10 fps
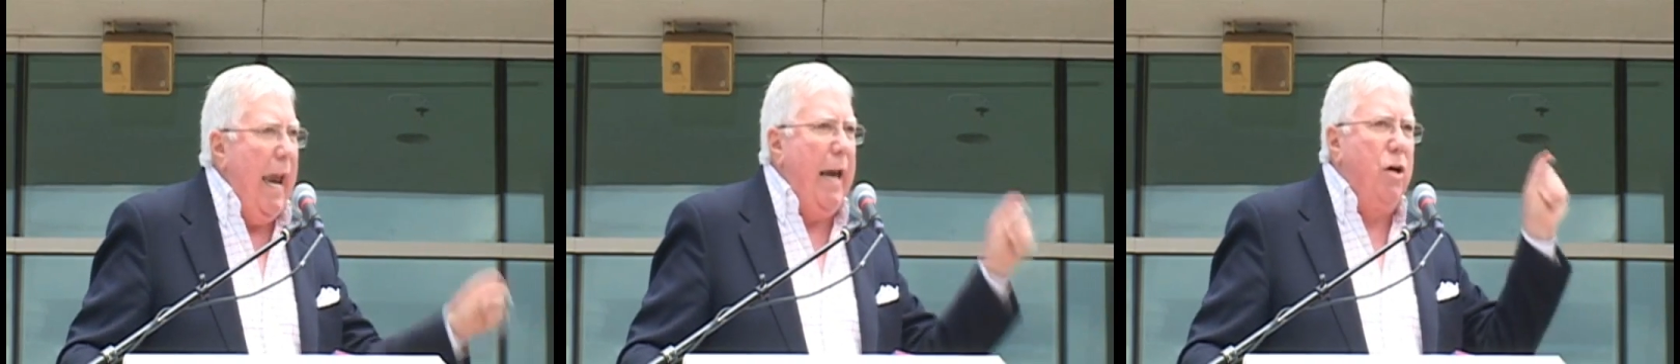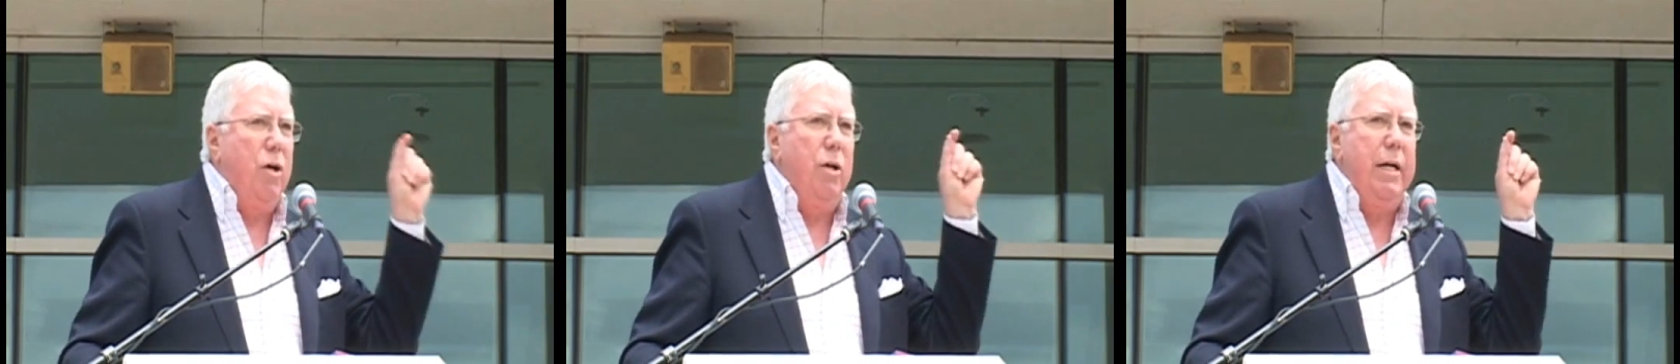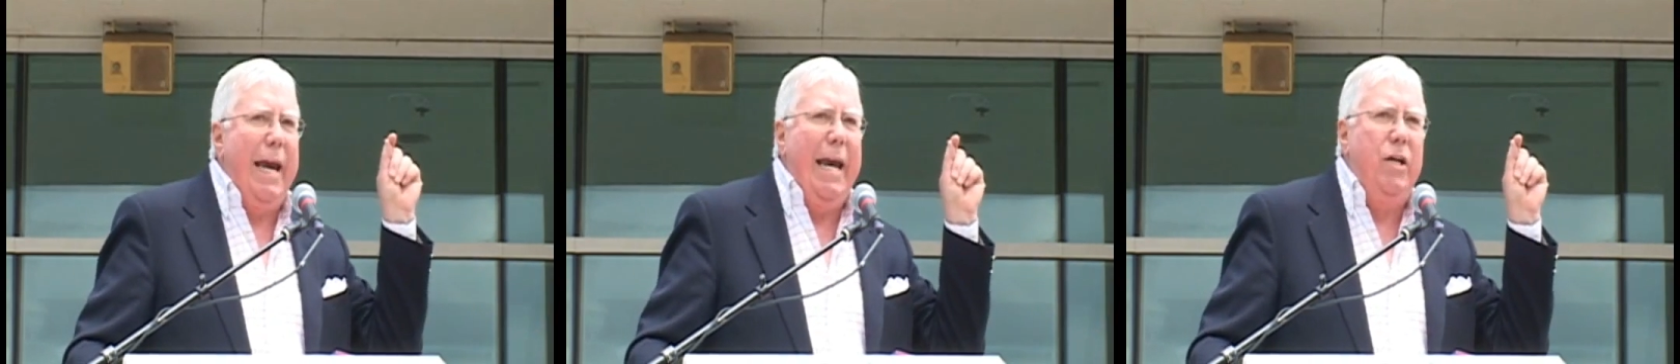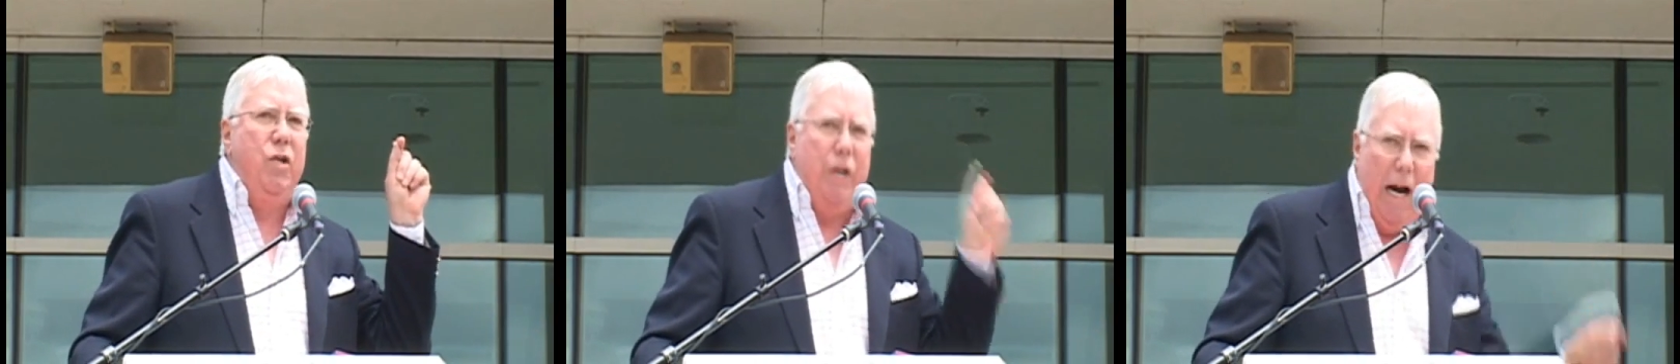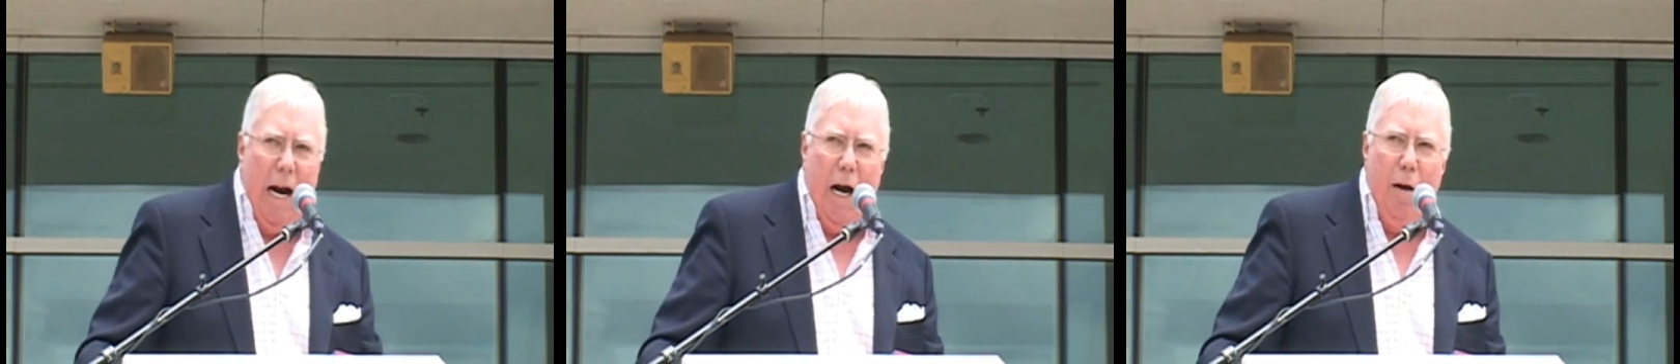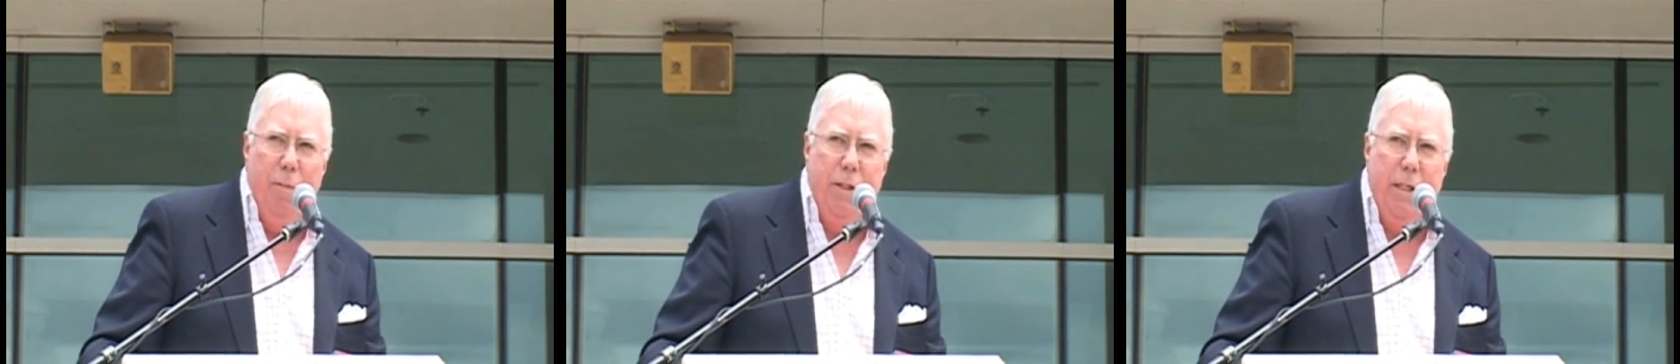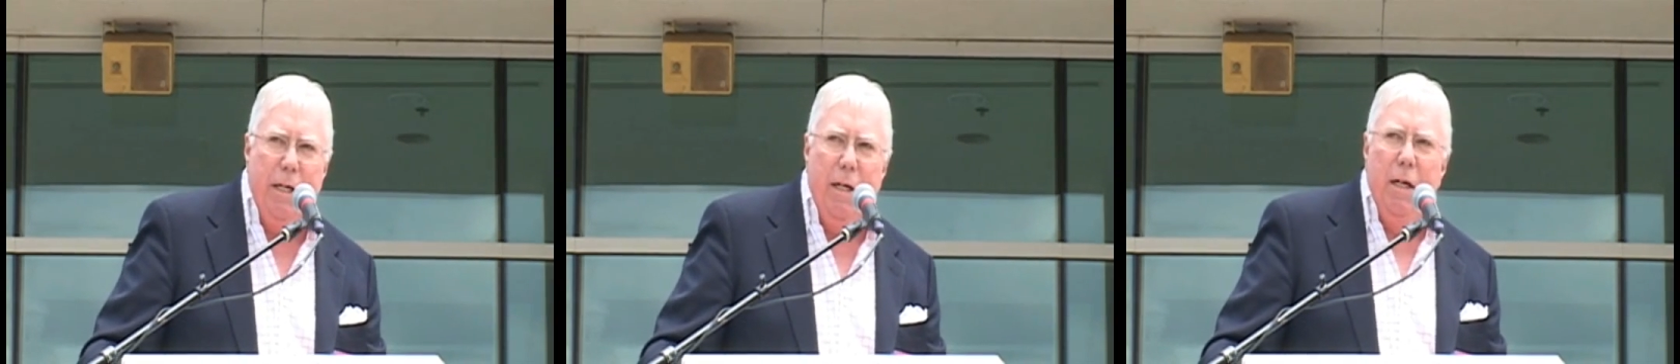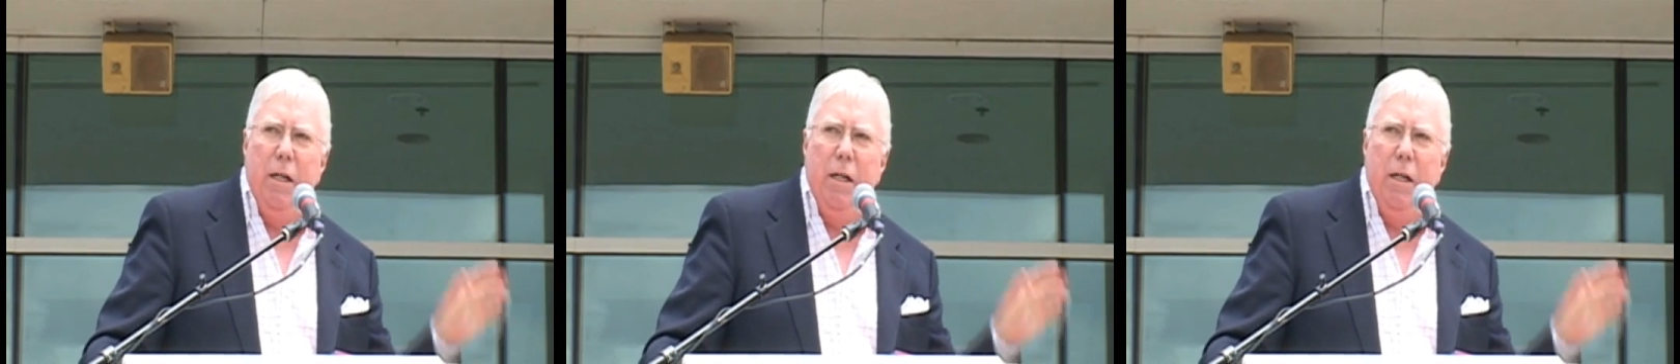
and create jobs,